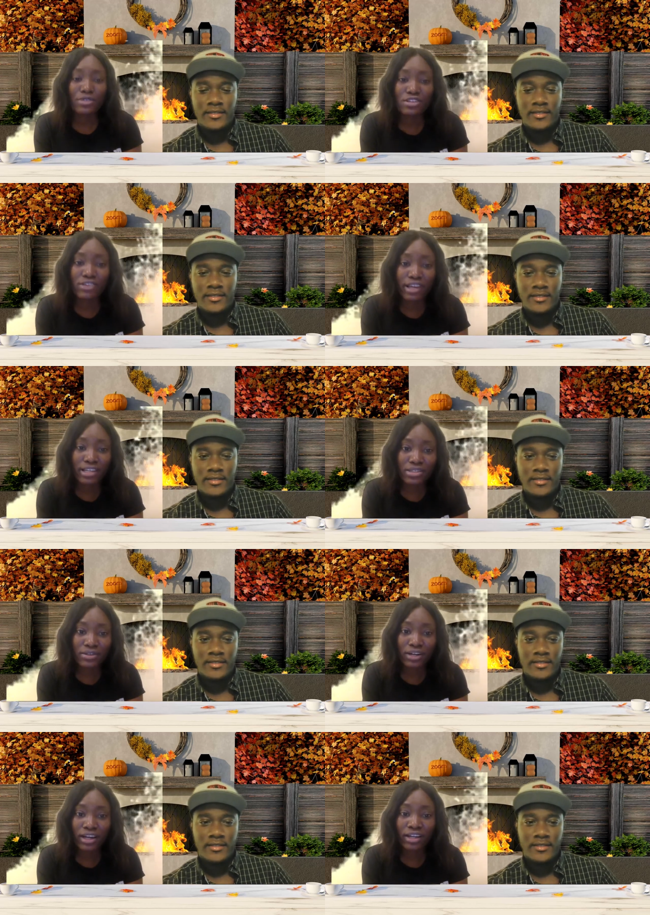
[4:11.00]
Speaker 1: crying so
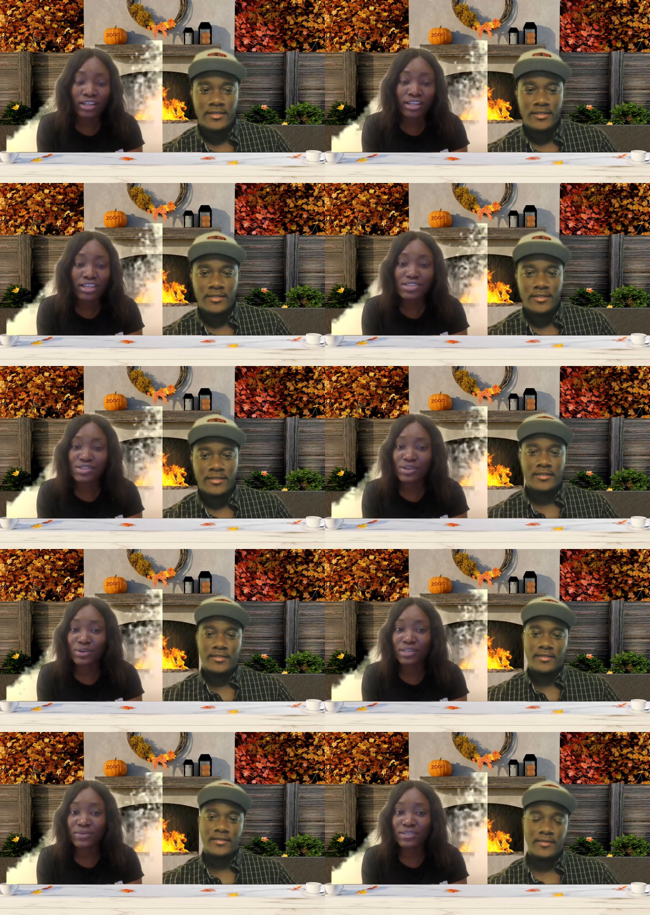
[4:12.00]
hard. So
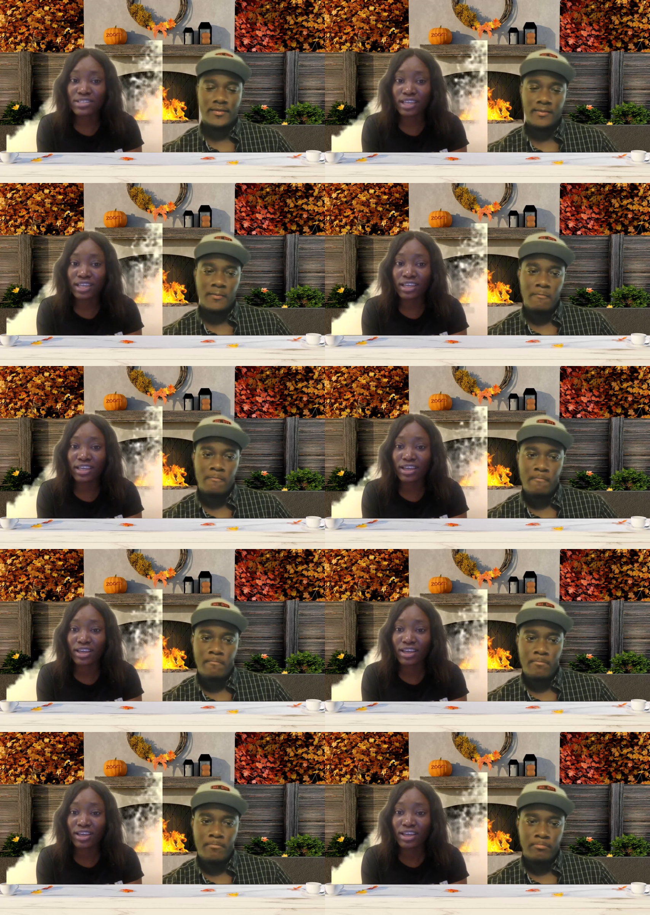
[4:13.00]
he was like,
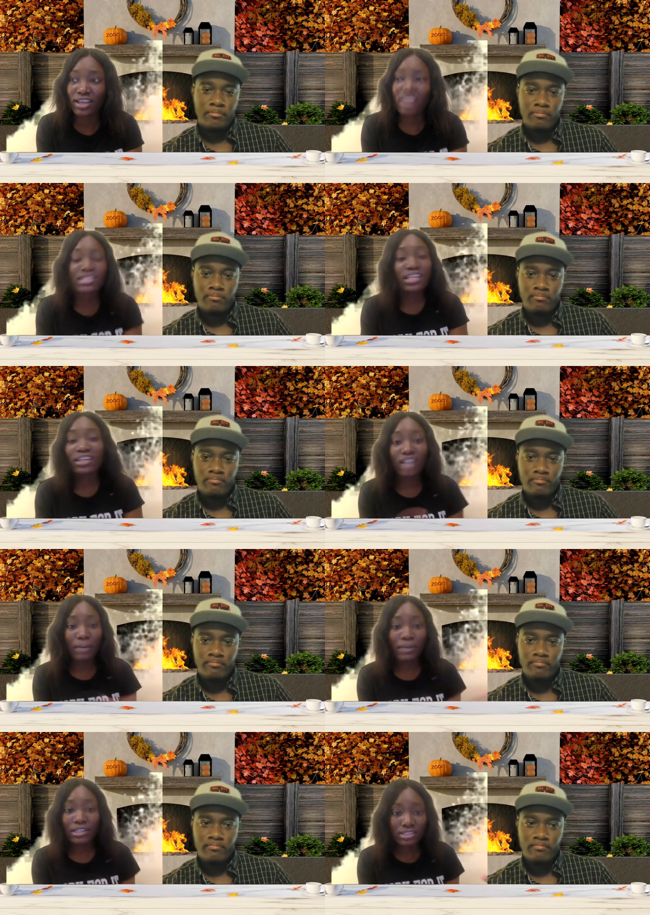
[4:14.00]
because he didn't
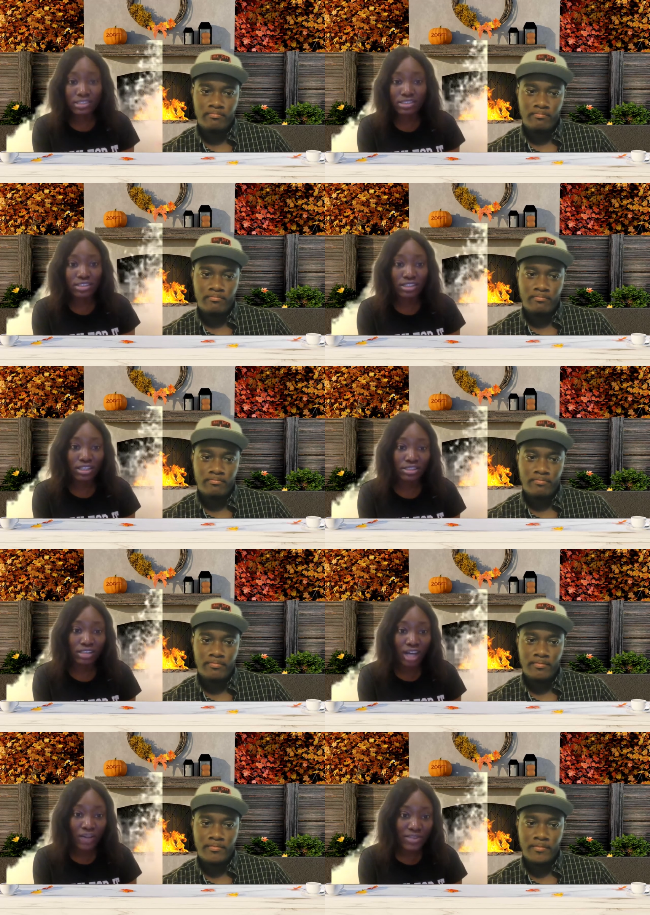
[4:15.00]
come in to the to the
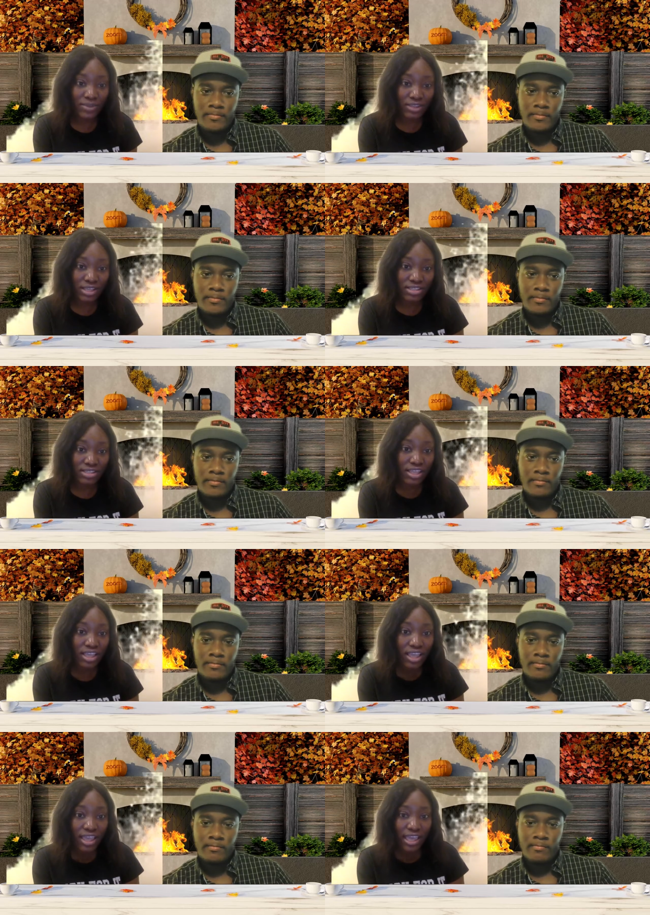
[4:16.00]
office with us,
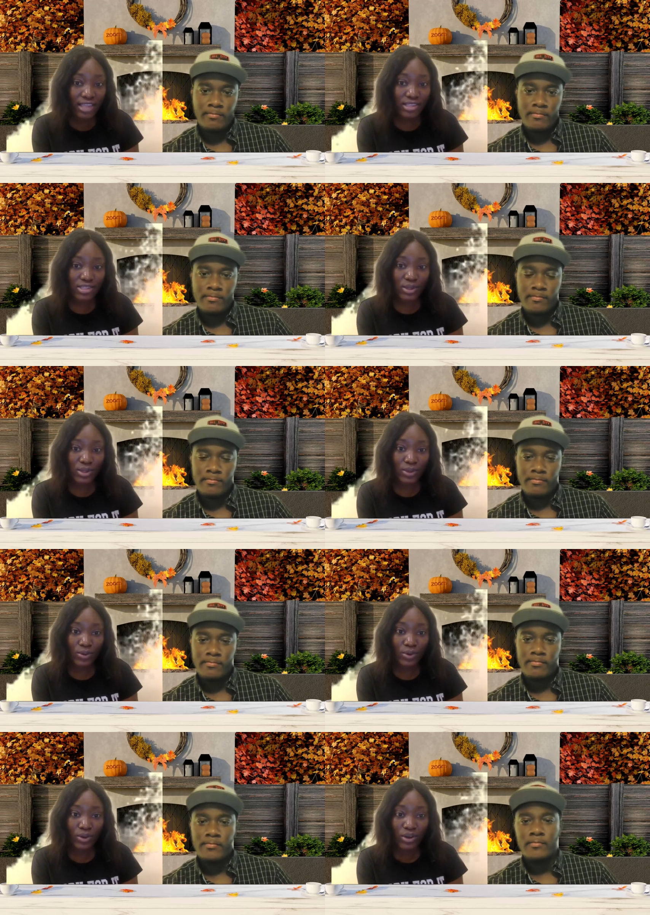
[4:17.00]
and
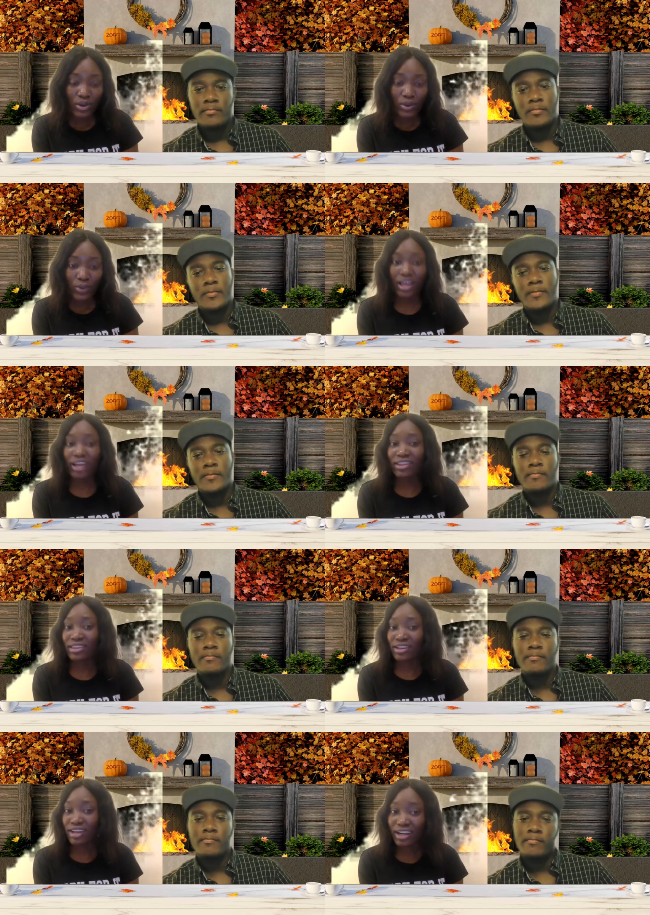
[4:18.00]
so when I got in
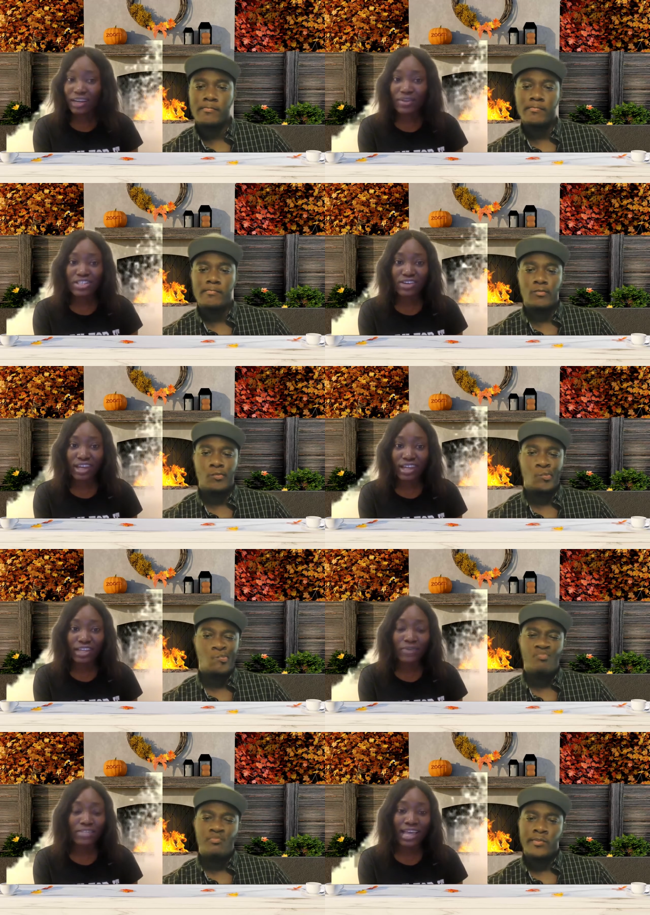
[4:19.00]
the car and I was crying,
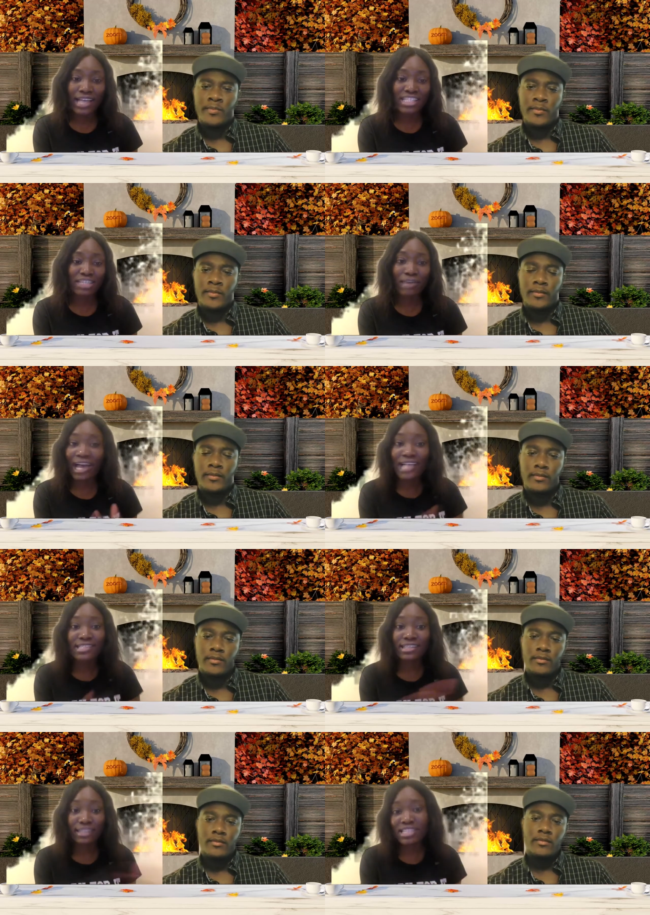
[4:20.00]
he was like asking
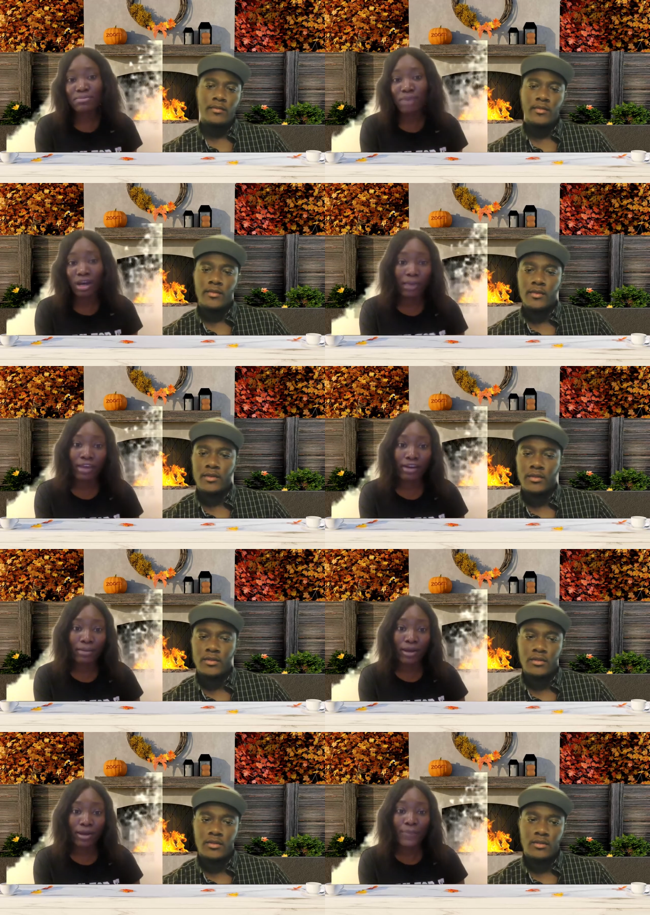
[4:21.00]
asking Isma, mom, my
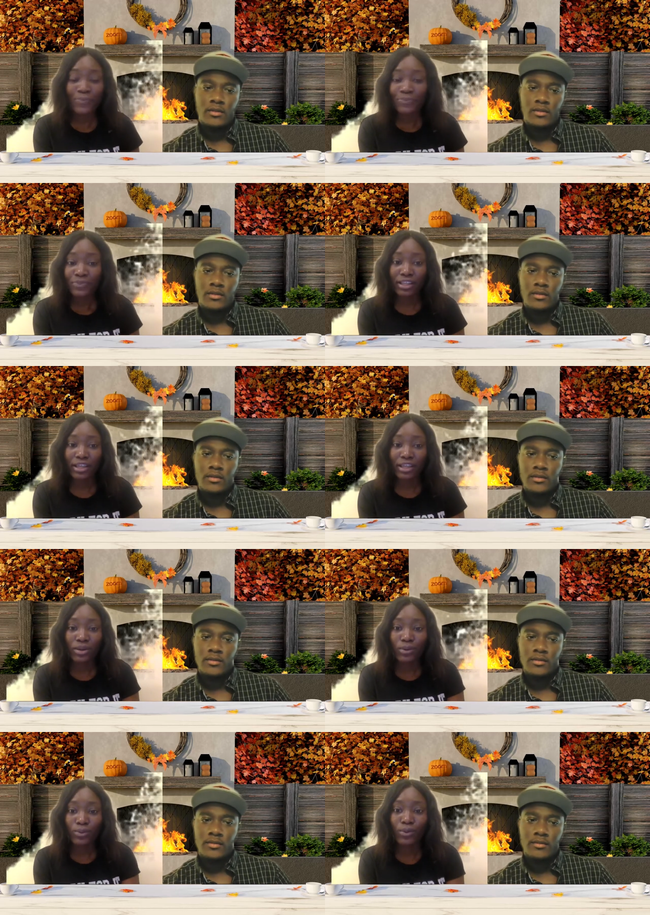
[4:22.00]
grandma, like
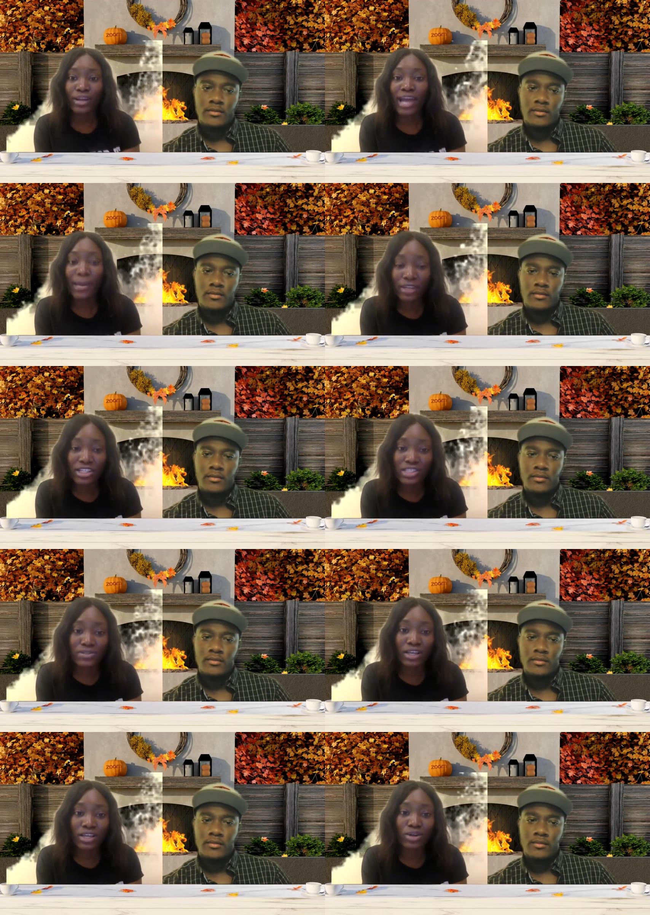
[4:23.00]
what happened, and she
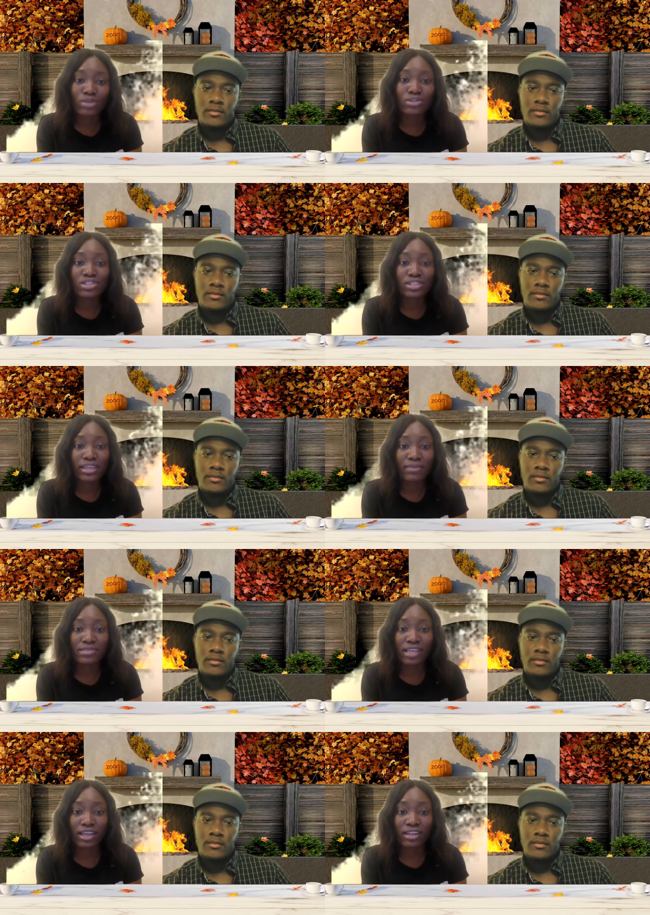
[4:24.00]
was like, oh, she came
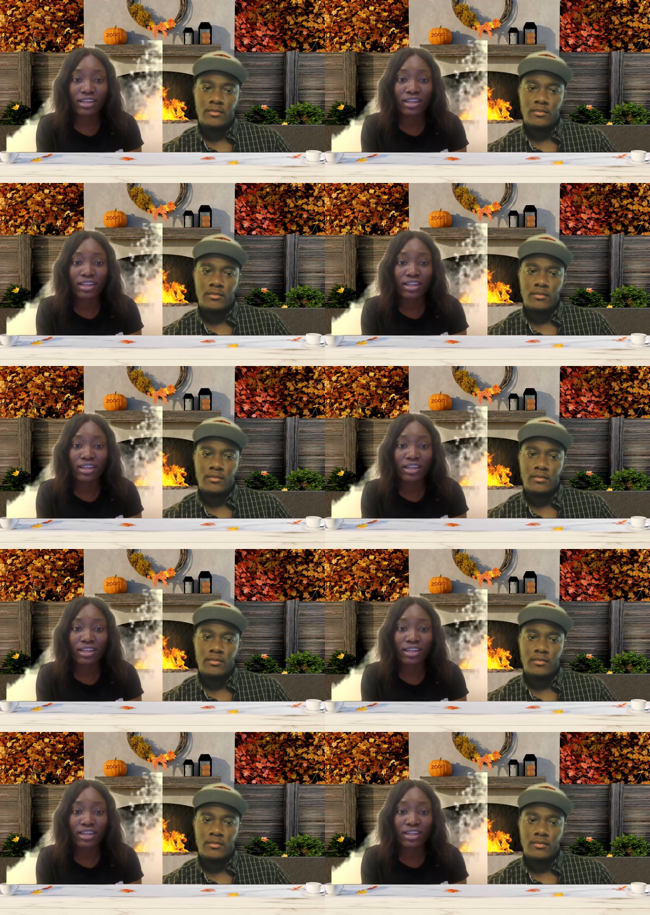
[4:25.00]
second.